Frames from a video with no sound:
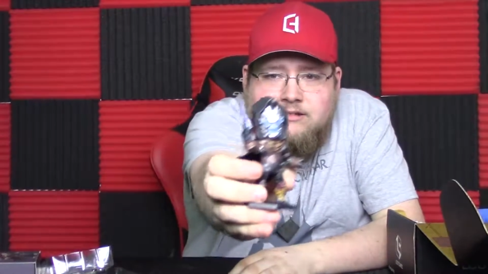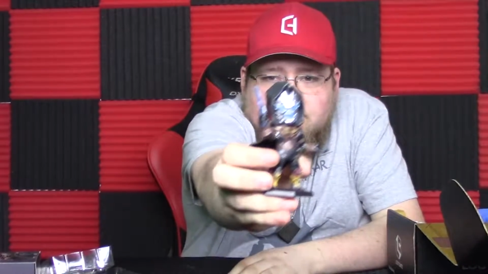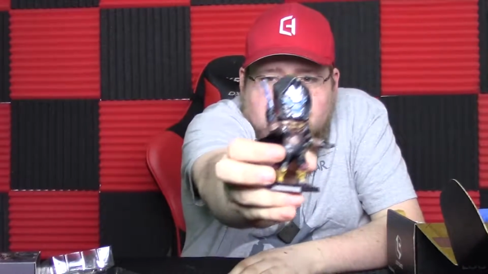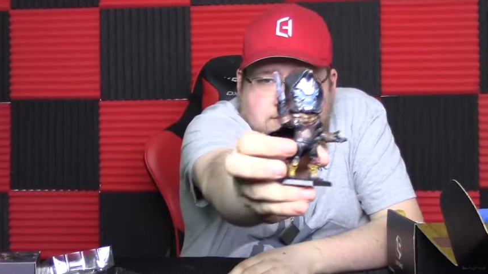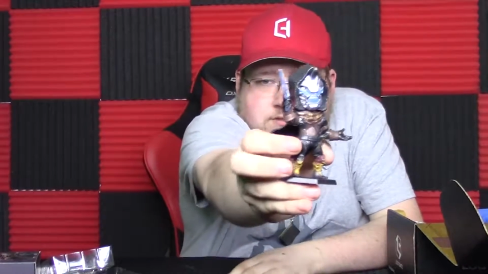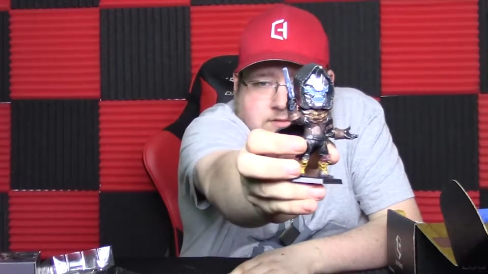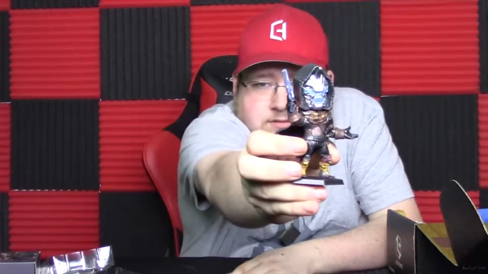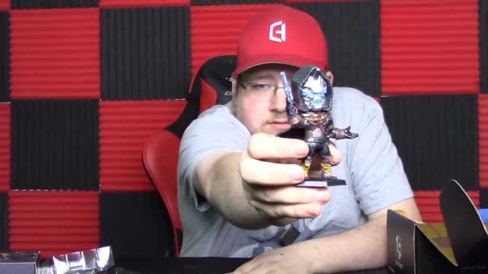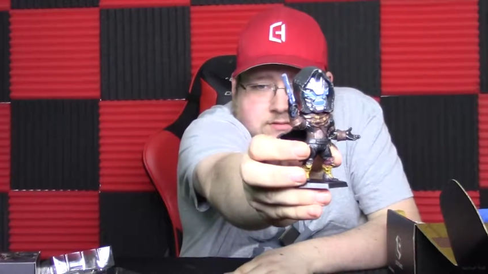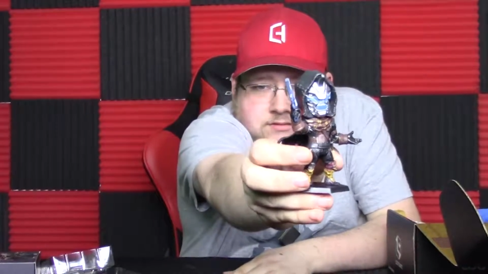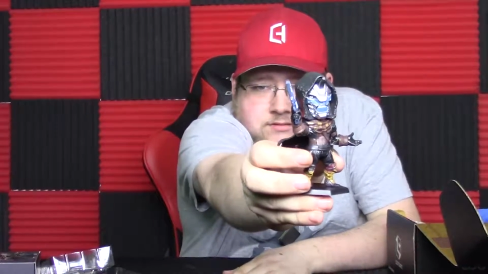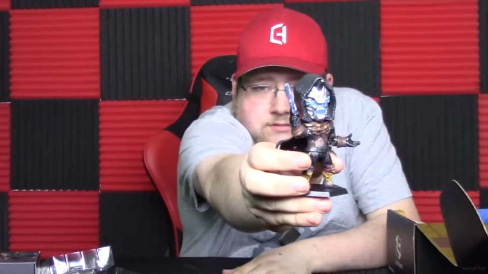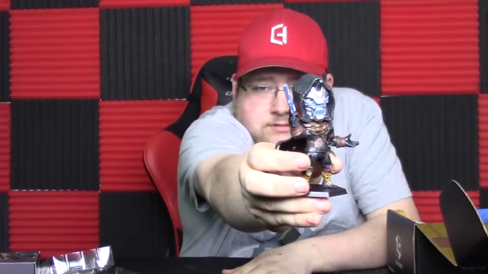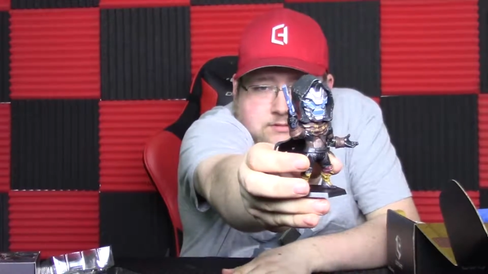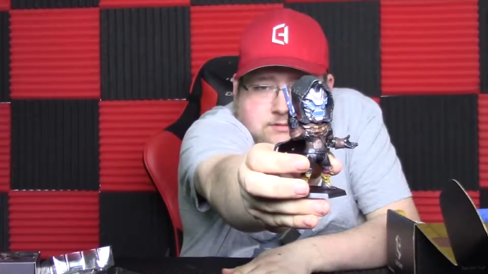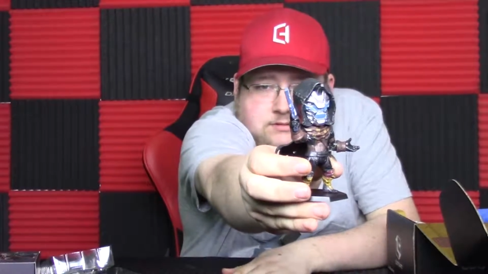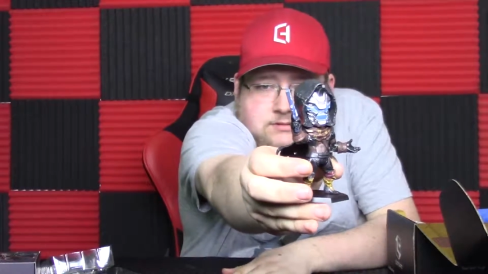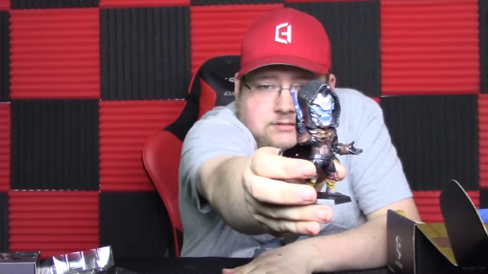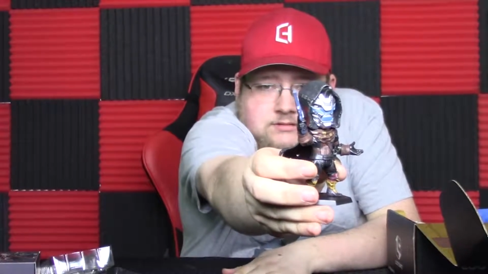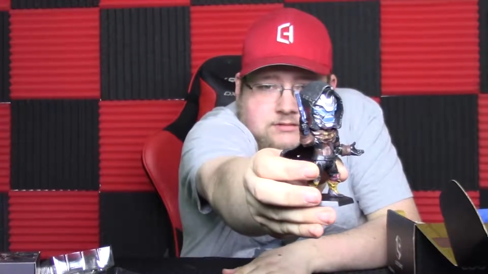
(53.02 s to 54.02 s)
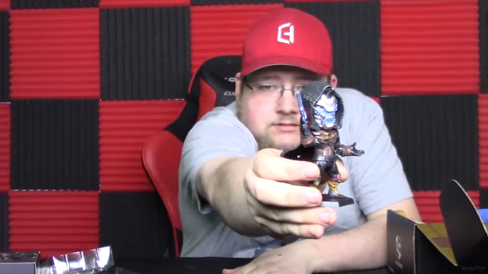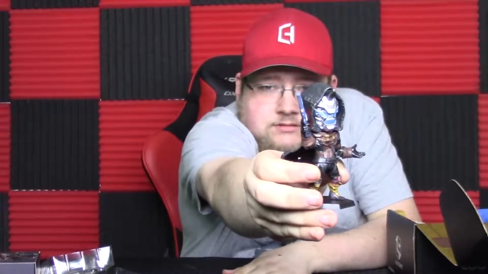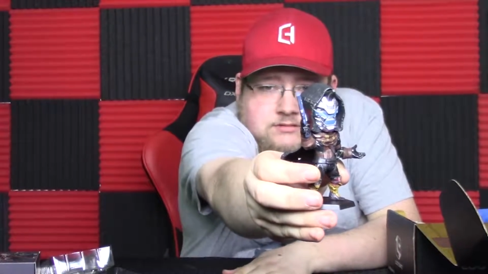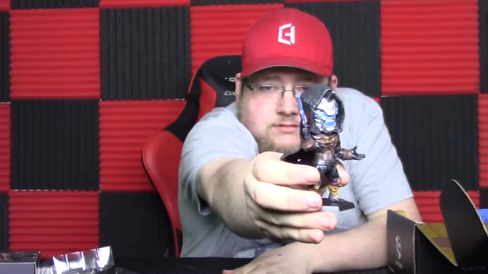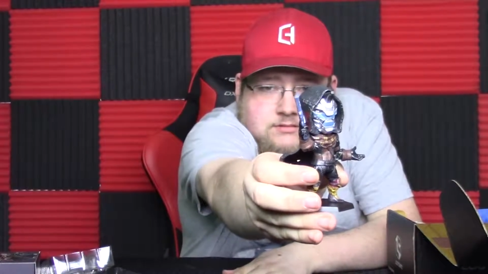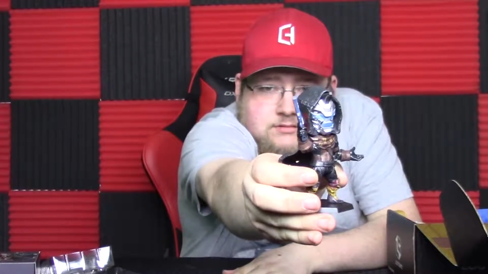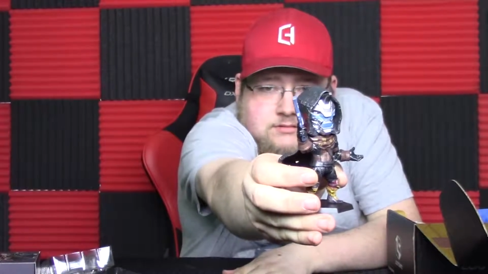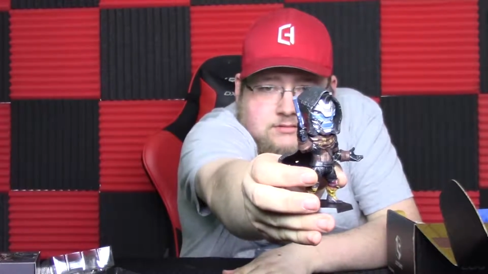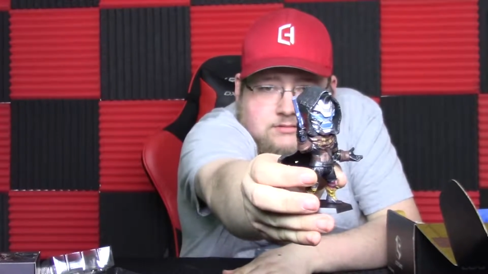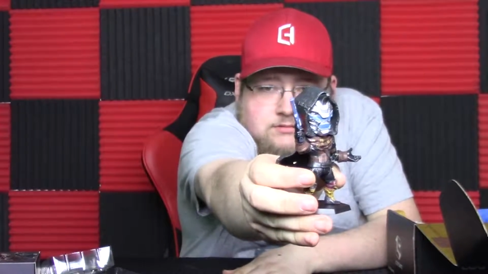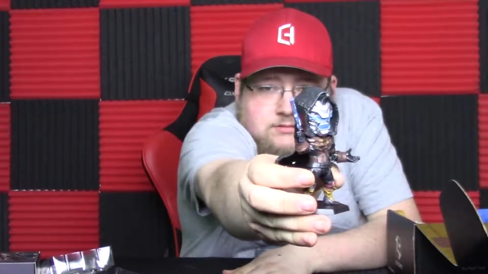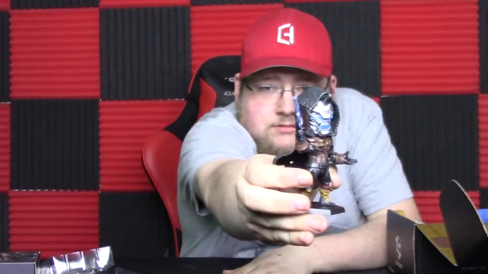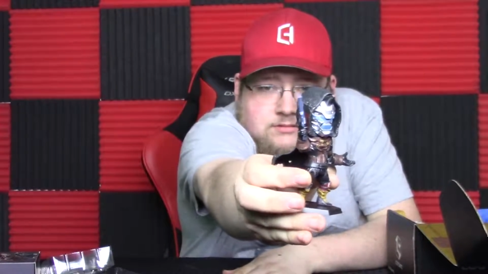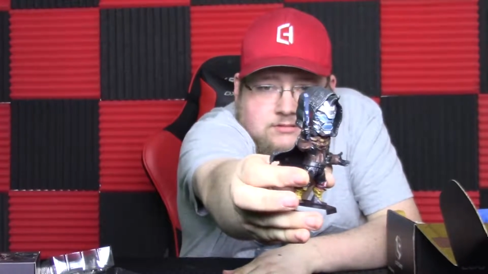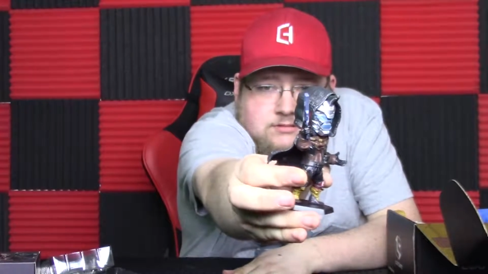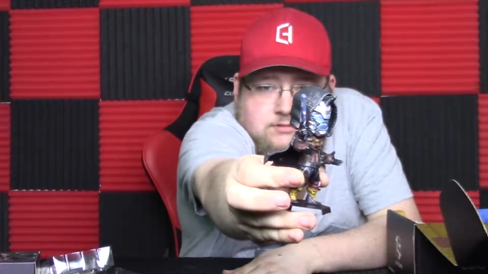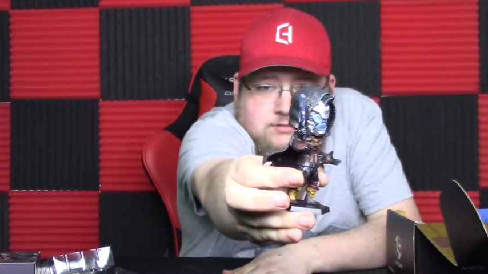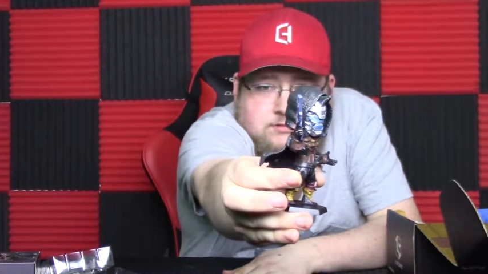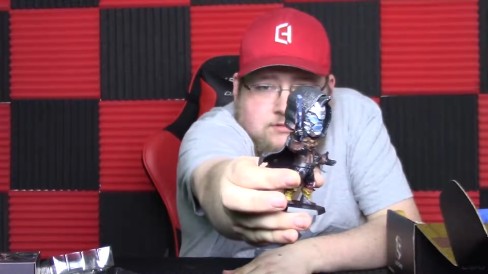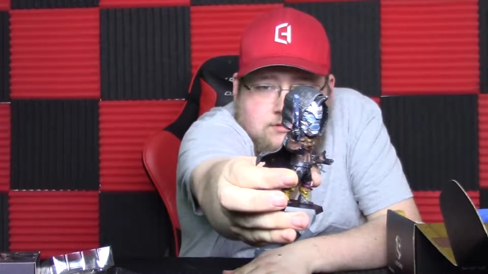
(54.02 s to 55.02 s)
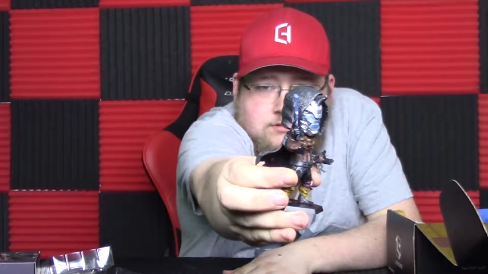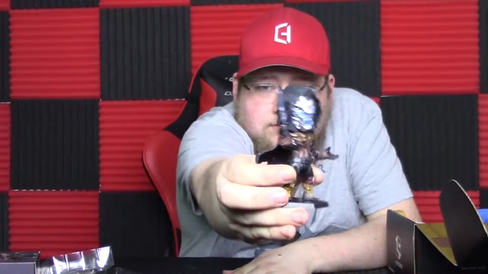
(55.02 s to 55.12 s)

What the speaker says: No one is speaking in this clip.